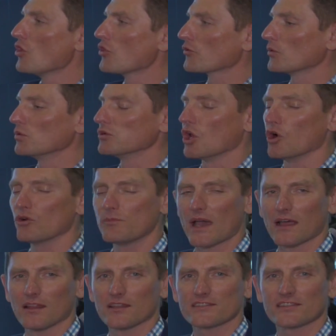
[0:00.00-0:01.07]
through load
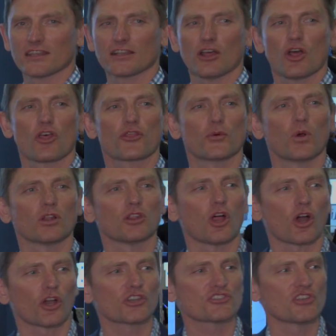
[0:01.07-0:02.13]
balancing, through a
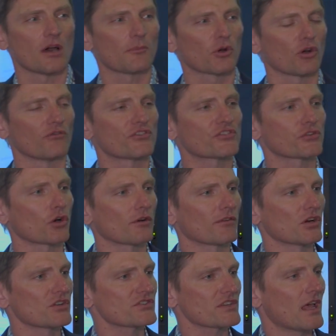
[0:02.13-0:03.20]
large number of
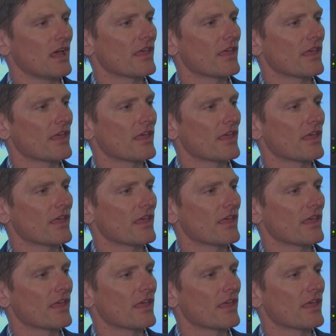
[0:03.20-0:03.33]
servers